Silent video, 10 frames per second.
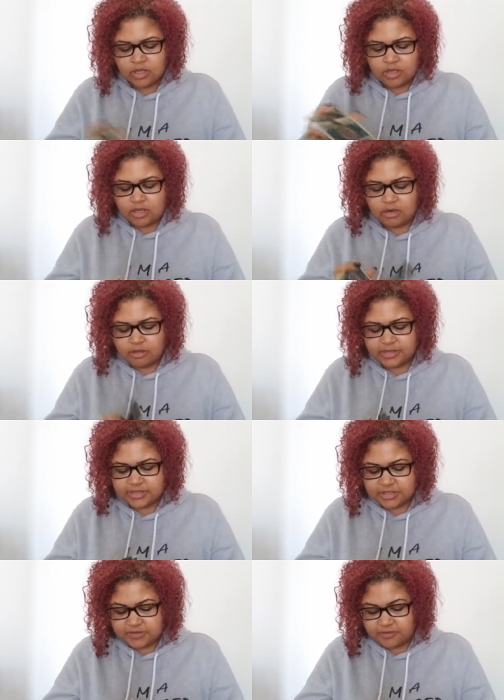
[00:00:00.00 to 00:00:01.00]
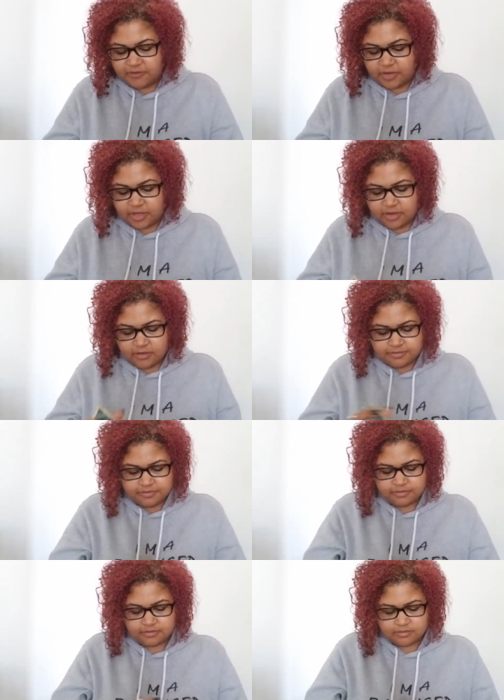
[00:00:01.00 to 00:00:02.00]
Entering the messages for Virgo.
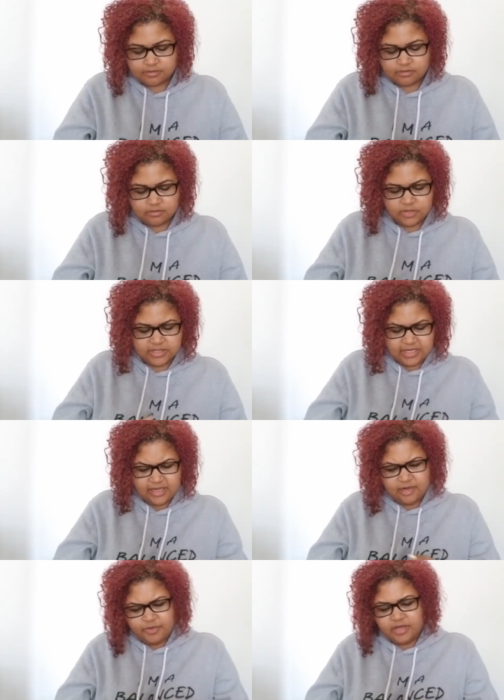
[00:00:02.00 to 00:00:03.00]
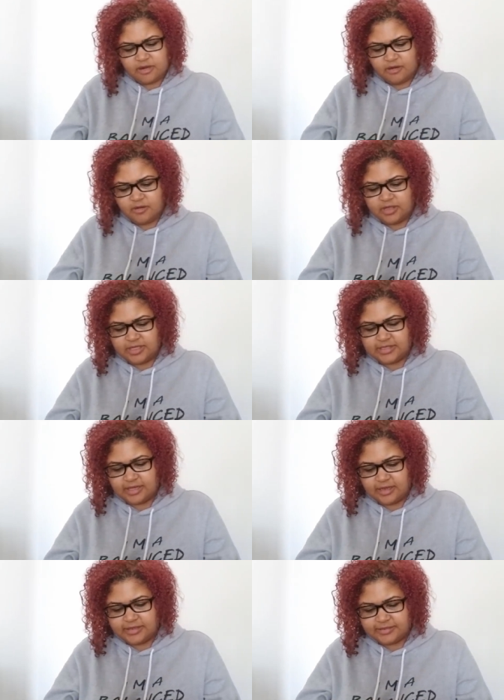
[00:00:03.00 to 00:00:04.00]
Wait, did I get a peeker? Hold on a
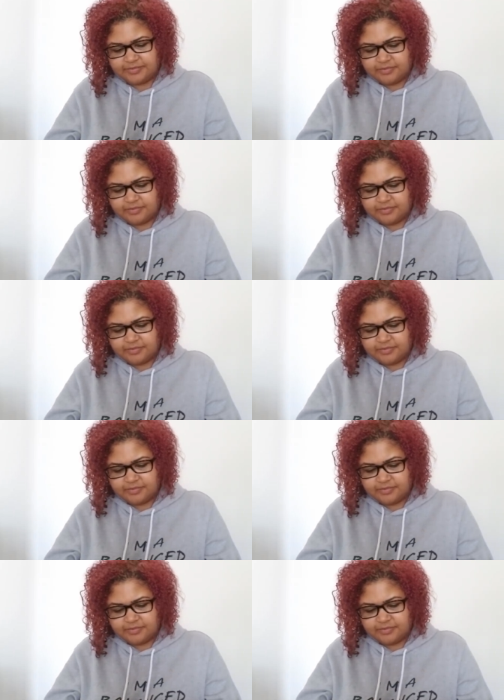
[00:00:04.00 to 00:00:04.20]
second, guys.